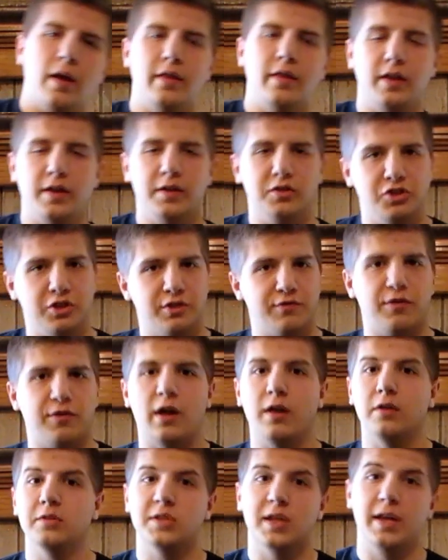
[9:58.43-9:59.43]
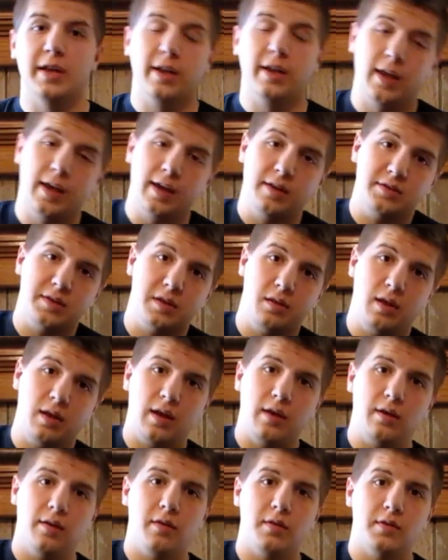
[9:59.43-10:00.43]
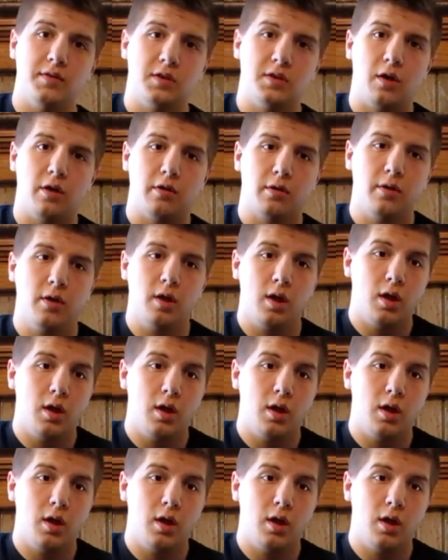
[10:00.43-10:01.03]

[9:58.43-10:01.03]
And then it just follows that again to the end of the song.